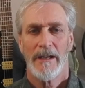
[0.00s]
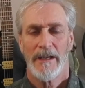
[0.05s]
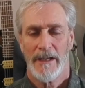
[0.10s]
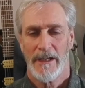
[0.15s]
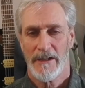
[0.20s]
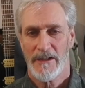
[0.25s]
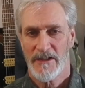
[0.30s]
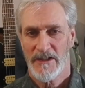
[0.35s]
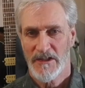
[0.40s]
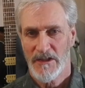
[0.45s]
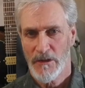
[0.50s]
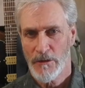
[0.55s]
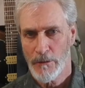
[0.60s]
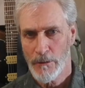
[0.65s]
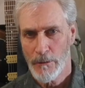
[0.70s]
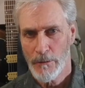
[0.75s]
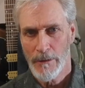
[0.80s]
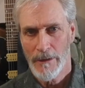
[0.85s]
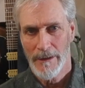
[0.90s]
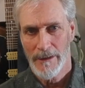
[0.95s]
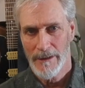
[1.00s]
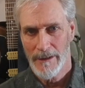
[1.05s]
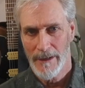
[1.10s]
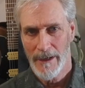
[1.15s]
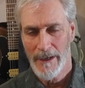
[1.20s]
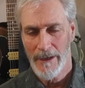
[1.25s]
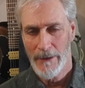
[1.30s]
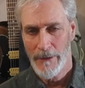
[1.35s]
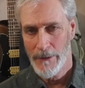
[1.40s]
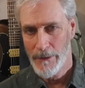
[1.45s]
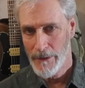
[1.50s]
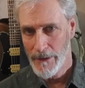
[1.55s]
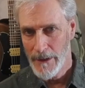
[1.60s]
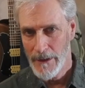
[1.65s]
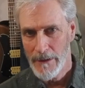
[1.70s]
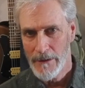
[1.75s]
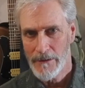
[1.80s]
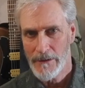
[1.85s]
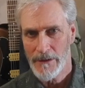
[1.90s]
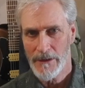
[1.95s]
And so I
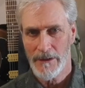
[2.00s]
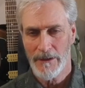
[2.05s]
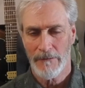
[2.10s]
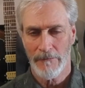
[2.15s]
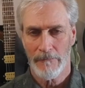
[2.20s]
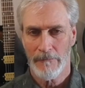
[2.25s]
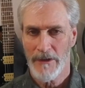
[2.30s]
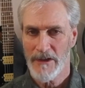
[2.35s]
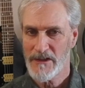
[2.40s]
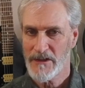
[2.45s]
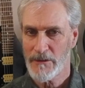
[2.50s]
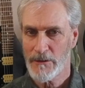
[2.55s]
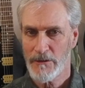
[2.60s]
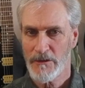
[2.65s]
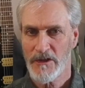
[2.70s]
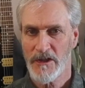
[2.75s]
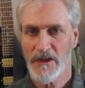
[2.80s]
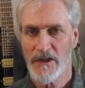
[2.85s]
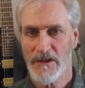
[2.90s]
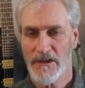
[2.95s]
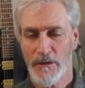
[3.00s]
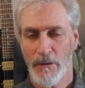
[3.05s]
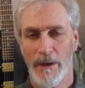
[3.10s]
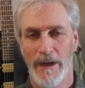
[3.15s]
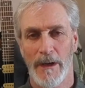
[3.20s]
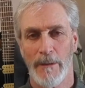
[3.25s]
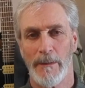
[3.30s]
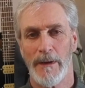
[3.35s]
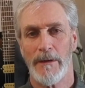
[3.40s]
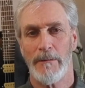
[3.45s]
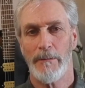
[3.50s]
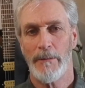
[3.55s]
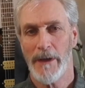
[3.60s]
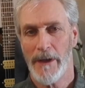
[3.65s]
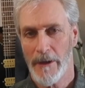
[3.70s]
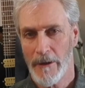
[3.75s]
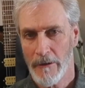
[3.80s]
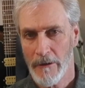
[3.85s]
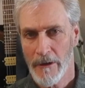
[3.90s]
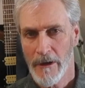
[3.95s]
think the resolution is quite a bit
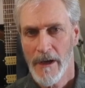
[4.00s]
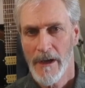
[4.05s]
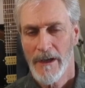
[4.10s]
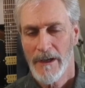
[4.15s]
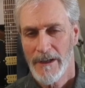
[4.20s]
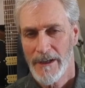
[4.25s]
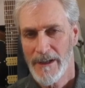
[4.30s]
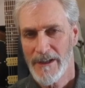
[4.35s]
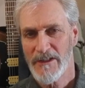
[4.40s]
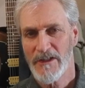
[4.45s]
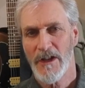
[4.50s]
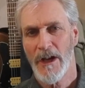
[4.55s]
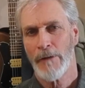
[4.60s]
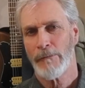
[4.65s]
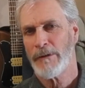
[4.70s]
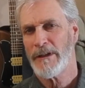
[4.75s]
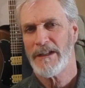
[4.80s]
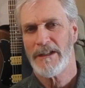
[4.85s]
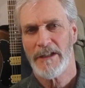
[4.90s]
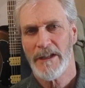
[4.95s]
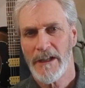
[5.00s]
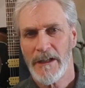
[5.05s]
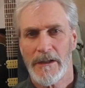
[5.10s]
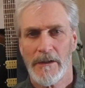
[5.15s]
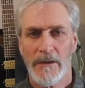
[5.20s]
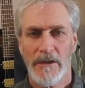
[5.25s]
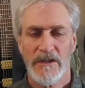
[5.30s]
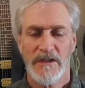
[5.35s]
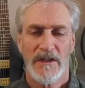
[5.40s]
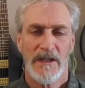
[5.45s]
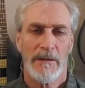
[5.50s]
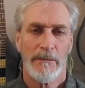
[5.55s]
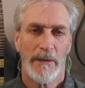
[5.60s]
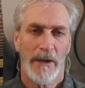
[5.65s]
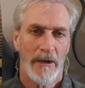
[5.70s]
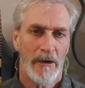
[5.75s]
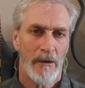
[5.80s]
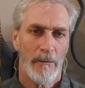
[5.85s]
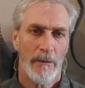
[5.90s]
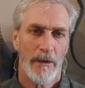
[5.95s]
better. It's not ridiculously
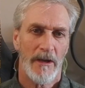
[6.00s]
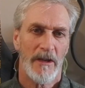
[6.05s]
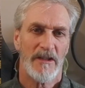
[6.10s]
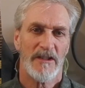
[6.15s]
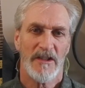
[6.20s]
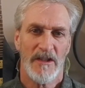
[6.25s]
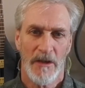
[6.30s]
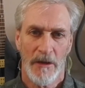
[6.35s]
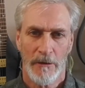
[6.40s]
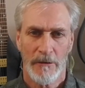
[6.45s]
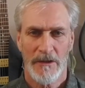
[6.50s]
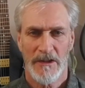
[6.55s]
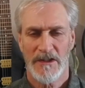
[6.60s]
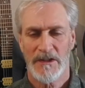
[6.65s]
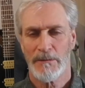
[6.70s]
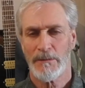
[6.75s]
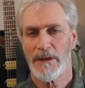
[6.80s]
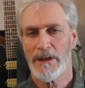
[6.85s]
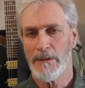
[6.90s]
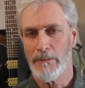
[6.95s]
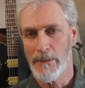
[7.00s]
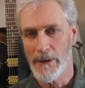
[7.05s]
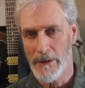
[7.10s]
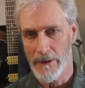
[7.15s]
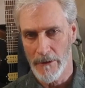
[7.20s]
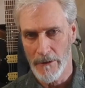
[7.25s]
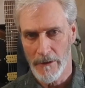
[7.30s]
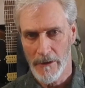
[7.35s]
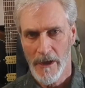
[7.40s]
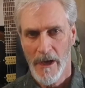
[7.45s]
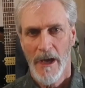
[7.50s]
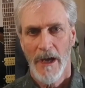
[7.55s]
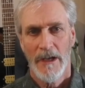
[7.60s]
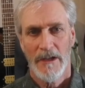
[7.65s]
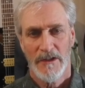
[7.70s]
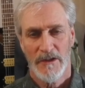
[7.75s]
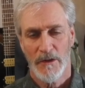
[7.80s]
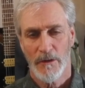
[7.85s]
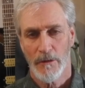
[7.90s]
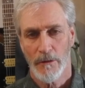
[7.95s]
better, but it's noticeably better.
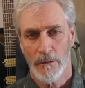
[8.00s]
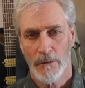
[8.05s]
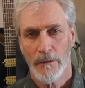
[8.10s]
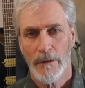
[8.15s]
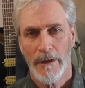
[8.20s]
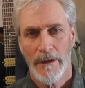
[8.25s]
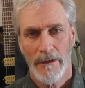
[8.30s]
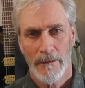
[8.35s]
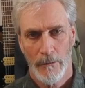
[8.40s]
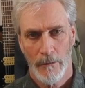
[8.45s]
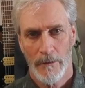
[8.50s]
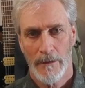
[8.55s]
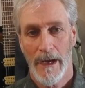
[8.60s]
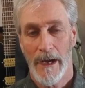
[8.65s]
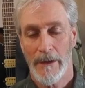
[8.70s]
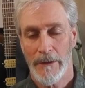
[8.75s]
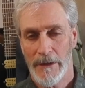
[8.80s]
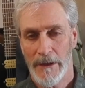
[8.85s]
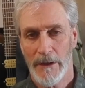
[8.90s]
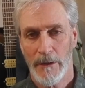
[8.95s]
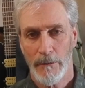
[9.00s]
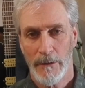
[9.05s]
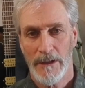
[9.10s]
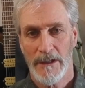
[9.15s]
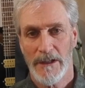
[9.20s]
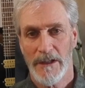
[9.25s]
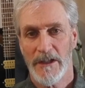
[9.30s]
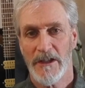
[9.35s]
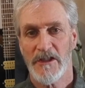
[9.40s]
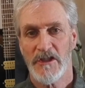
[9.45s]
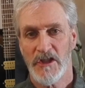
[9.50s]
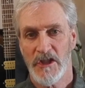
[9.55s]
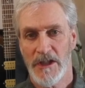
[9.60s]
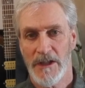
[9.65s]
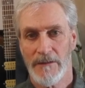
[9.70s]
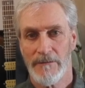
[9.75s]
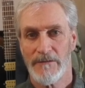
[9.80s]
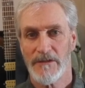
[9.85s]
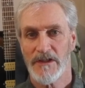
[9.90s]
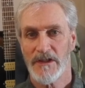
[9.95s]
So I think we did
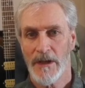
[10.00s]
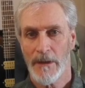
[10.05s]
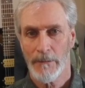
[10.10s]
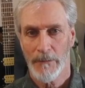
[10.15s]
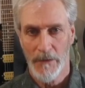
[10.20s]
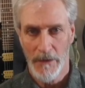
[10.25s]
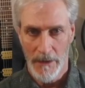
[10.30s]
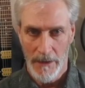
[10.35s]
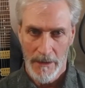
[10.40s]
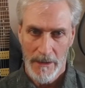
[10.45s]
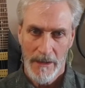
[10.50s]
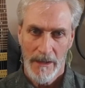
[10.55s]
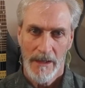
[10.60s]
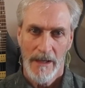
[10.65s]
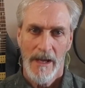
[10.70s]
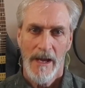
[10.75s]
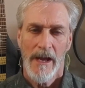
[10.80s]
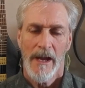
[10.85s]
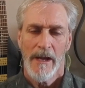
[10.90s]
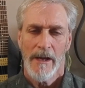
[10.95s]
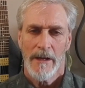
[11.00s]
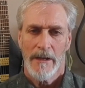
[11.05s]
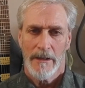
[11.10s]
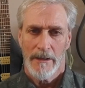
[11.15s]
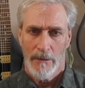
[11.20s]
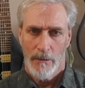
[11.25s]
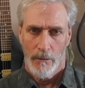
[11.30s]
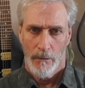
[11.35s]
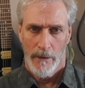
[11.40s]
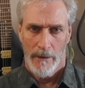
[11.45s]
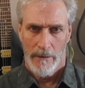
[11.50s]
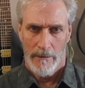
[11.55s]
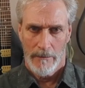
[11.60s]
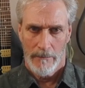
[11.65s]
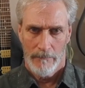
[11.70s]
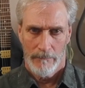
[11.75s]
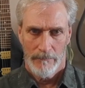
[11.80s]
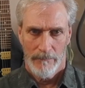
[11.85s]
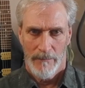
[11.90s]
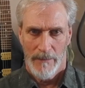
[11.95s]
achieve something.
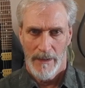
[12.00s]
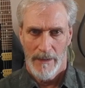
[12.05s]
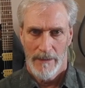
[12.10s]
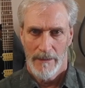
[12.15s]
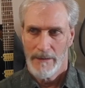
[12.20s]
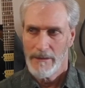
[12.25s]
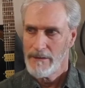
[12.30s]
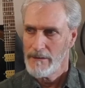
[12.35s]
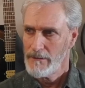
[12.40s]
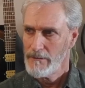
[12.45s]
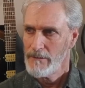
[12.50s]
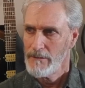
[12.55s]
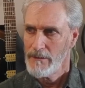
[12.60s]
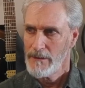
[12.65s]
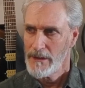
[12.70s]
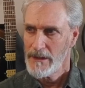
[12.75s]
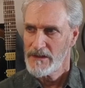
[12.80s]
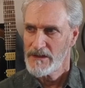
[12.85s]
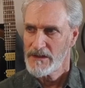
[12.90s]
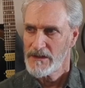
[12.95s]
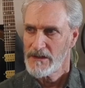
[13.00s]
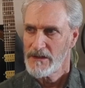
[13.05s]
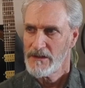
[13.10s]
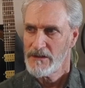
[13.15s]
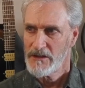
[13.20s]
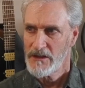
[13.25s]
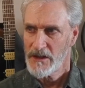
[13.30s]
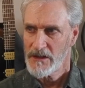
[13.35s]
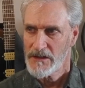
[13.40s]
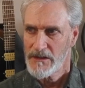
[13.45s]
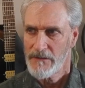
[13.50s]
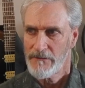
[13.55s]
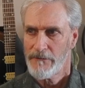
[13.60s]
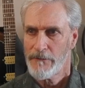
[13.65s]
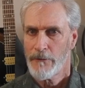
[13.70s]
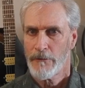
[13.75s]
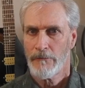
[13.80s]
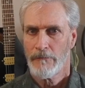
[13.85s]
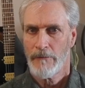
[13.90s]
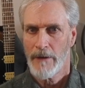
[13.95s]
Well, let's just
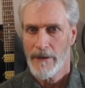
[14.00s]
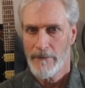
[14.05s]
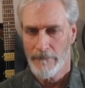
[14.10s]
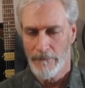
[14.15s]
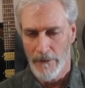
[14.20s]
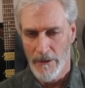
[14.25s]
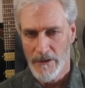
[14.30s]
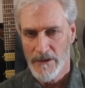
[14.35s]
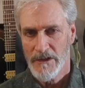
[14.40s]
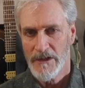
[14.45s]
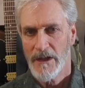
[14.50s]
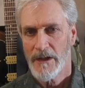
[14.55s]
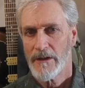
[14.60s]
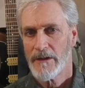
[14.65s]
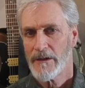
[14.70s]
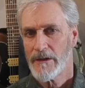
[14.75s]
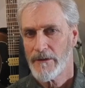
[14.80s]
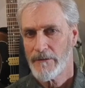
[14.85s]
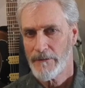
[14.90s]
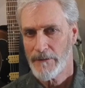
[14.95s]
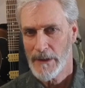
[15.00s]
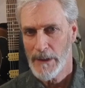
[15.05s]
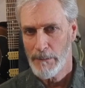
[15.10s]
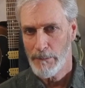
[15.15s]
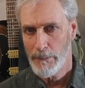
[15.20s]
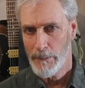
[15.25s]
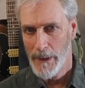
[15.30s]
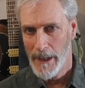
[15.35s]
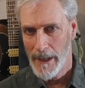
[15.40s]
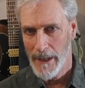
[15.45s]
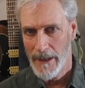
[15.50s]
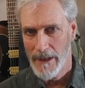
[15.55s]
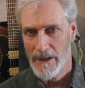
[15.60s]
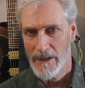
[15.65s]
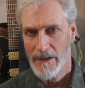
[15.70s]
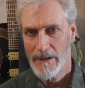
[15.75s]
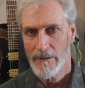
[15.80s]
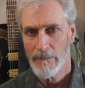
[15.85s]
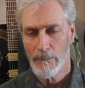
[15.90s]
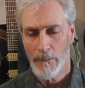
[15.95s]
for reference flip back
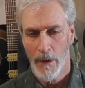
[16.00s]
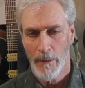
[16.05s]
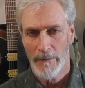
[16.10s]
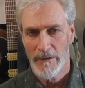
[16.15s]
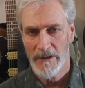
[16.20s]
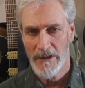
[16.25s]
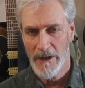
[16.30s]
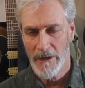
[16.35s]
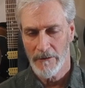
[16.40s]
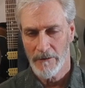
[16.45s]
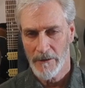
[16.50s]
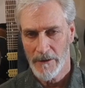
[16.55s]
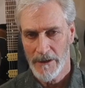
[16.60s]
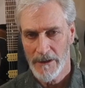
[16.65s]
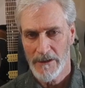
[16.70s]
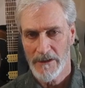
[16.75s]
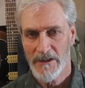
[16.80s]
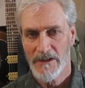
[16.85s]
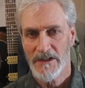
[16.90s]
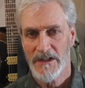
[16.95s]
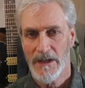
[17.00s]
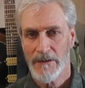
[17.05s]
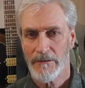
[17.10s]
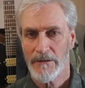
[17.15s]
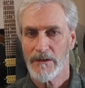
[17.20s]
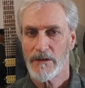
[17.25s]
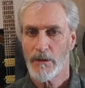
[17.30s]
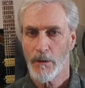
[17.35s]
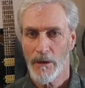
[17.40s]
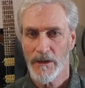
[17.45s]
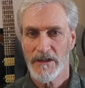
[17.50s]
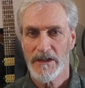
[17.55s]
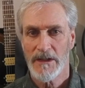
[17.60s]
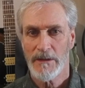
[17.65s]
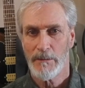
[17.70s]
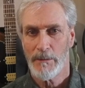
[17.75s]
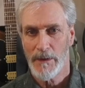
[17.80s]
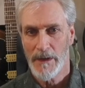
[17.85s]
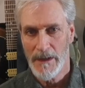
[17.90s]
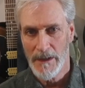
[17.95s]
momentarily to
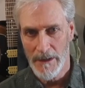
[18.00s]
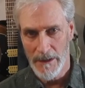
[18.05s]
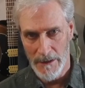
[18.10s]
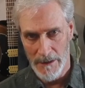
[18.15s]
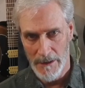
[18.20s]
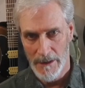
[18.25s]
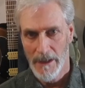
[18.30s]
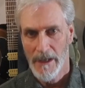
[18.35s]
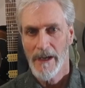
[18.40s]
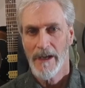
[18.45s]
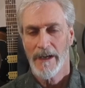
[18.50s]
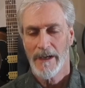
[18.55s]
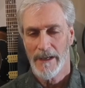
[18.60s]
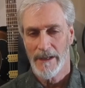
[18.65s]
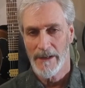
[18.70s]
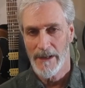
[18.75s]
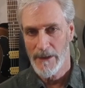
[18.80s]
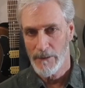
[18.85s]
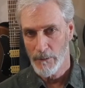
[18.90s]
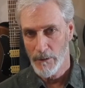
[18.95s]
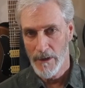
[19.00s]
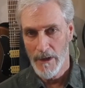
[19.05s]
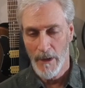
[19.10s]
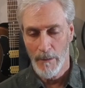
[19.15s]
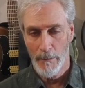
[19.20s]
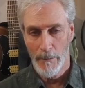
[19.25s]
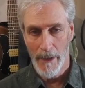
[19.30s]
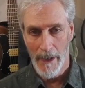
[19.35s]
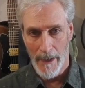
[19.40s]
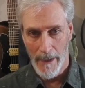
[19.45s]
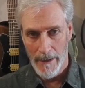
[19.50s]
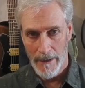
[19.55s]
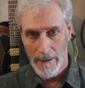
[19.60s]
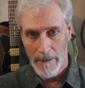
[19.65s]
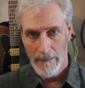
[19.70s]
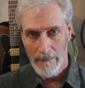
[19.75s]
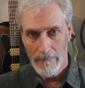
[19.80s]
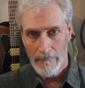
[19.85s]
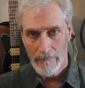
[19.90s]
720p, and then we'll come back.